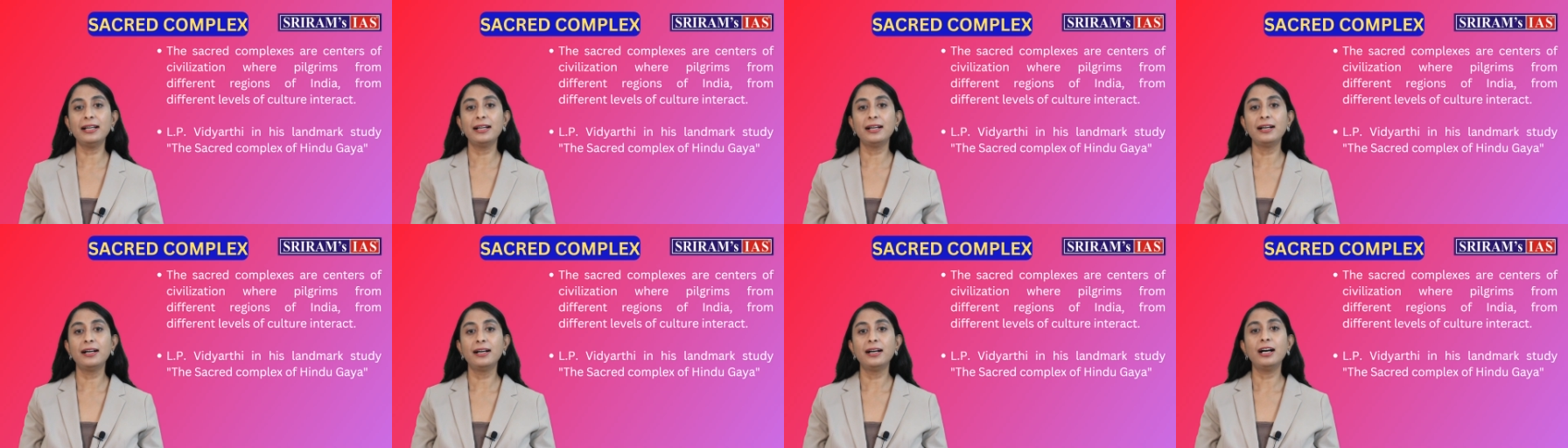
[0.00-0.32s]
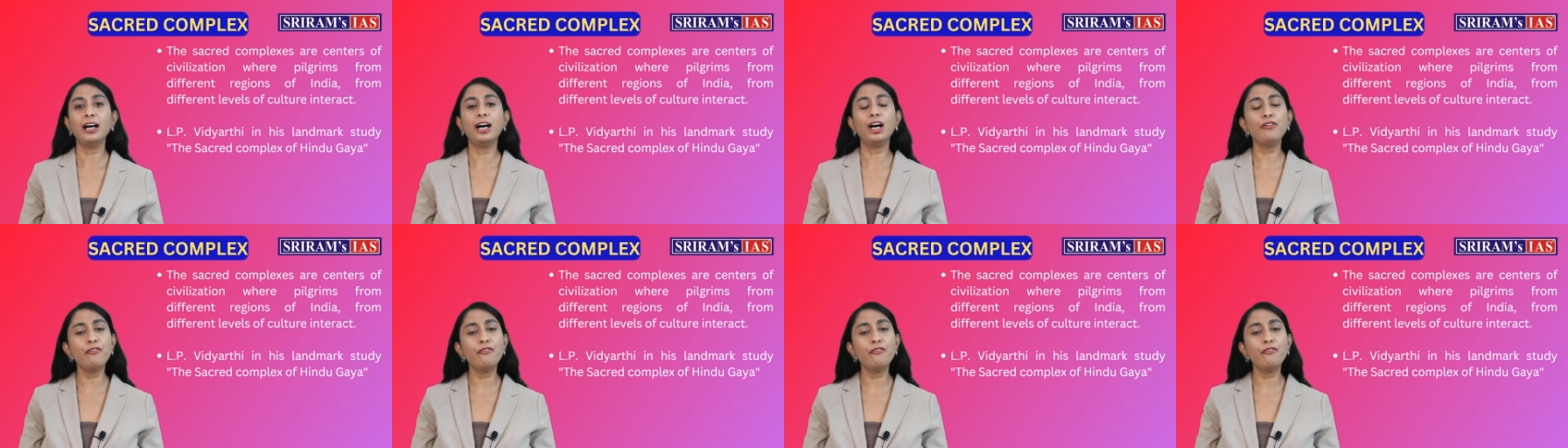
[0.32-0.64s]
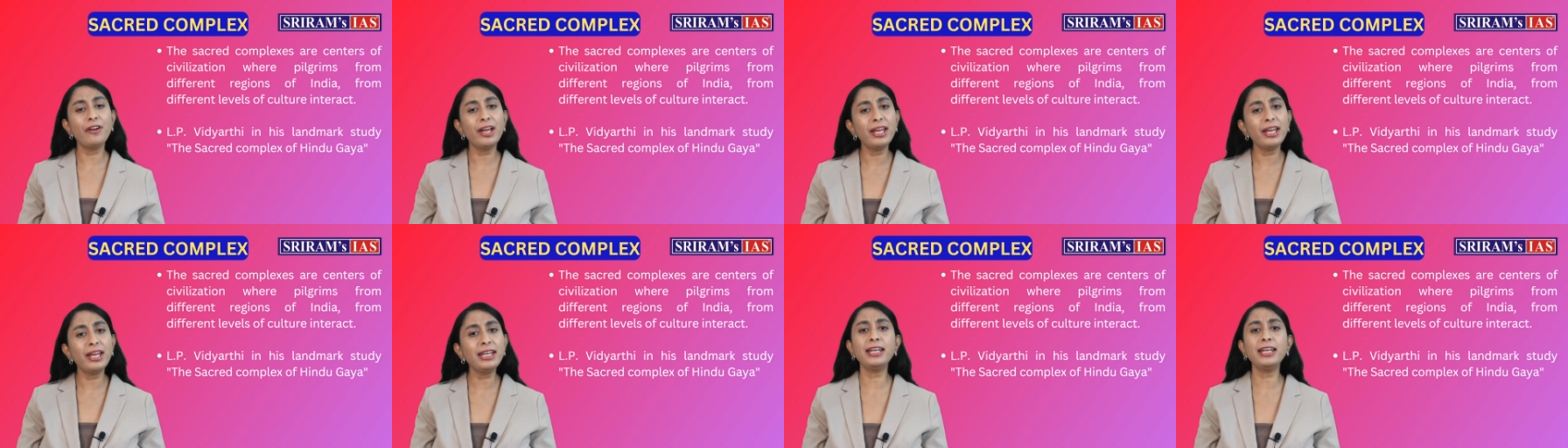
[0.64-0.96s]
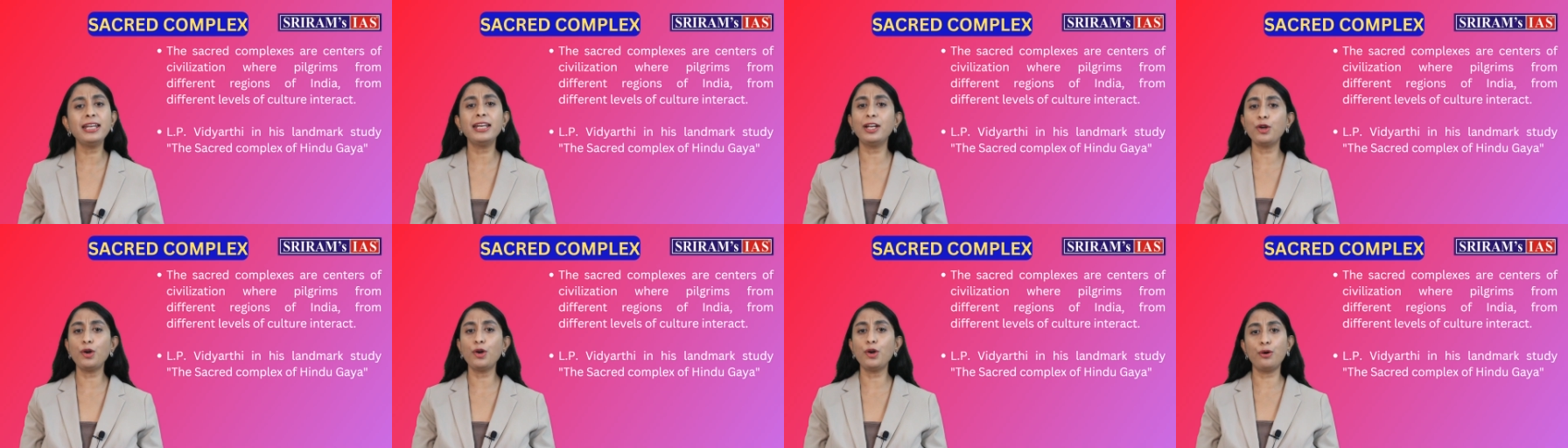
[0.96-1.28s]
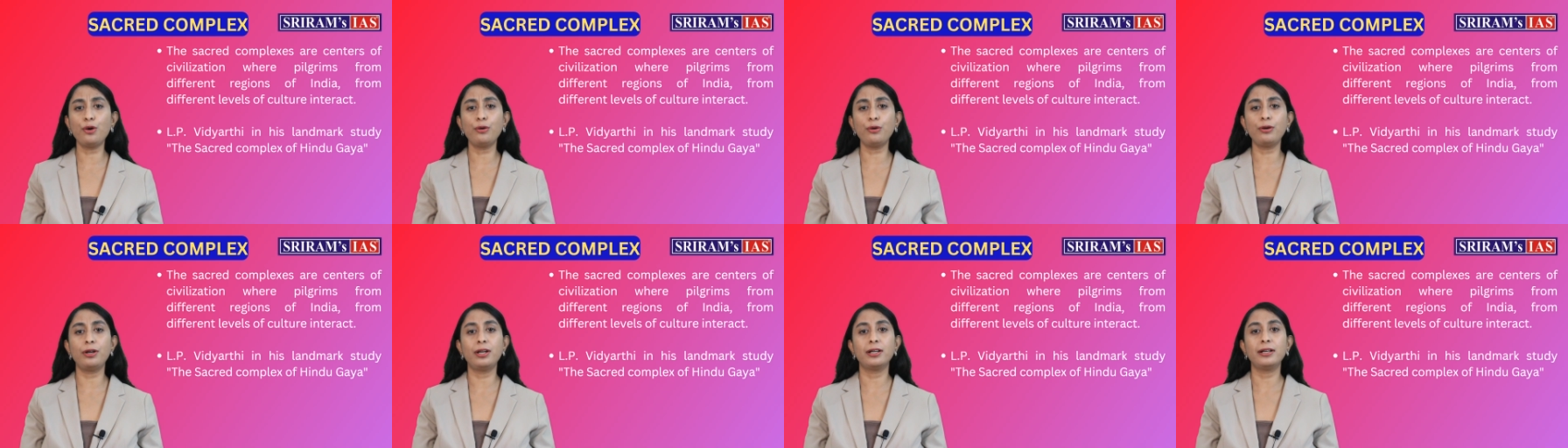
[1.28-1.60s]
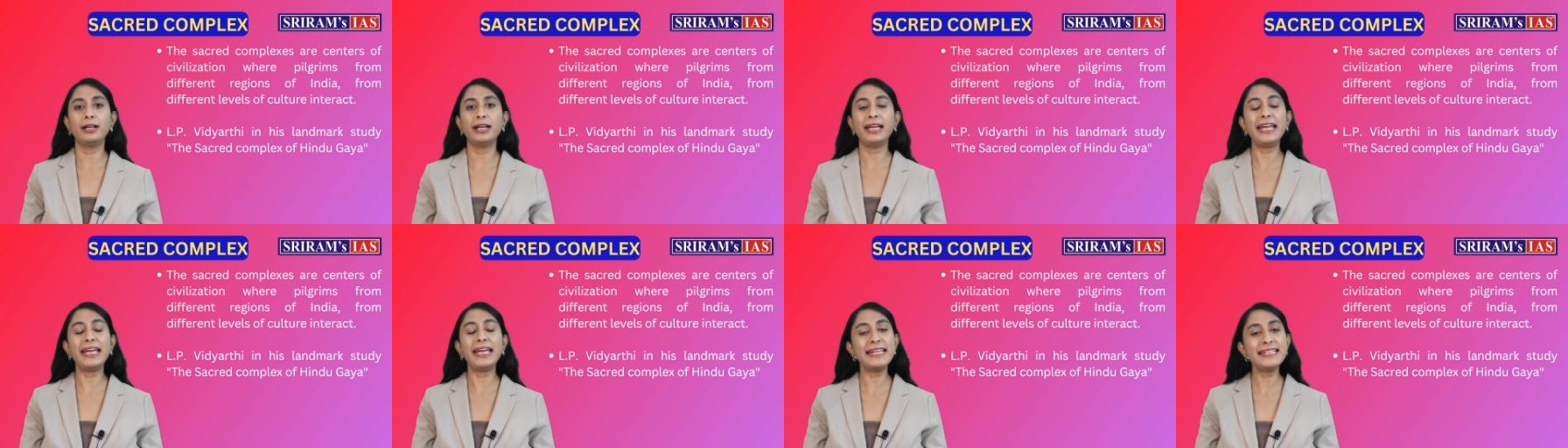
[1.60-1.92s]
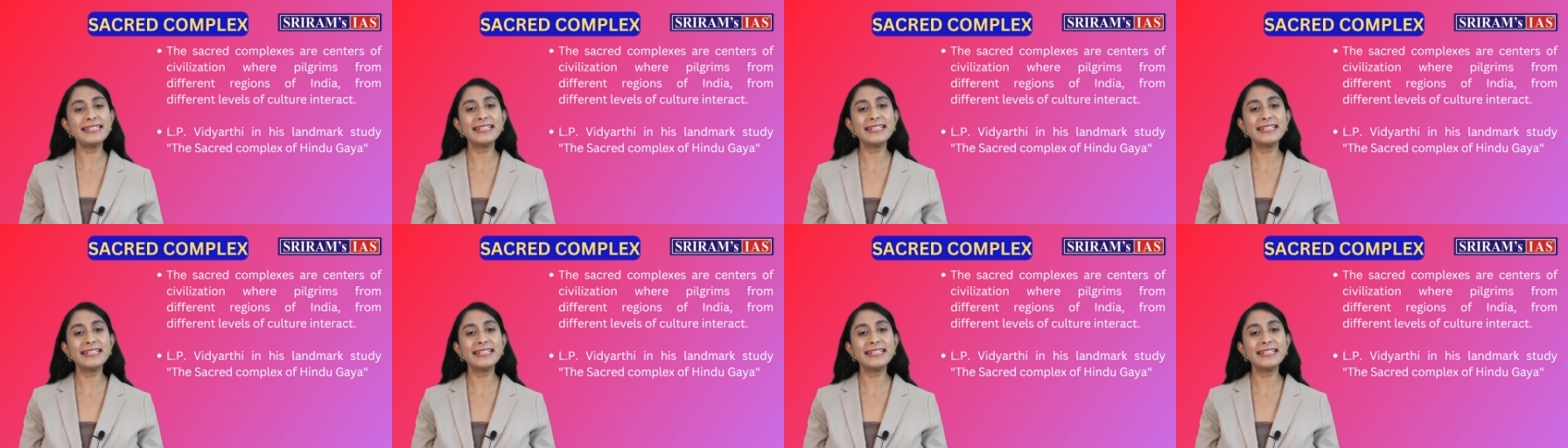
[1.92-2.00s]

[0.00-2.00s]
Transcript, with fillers: a very renowned Indian